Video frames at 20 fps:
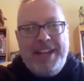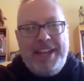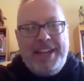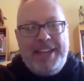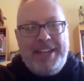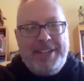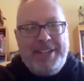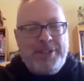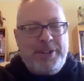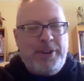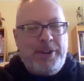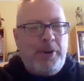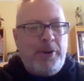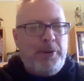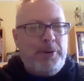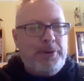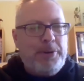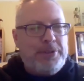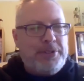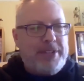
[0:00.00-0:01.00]
Heat's
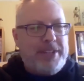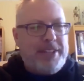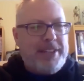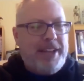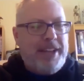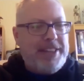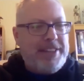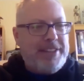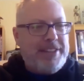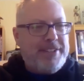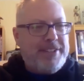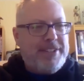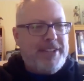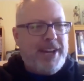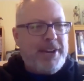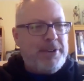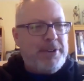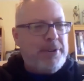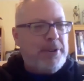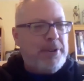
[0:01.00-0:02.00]
goals, and like the
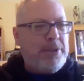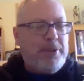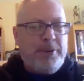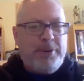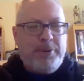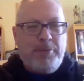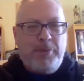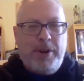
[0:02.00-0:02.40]
second or third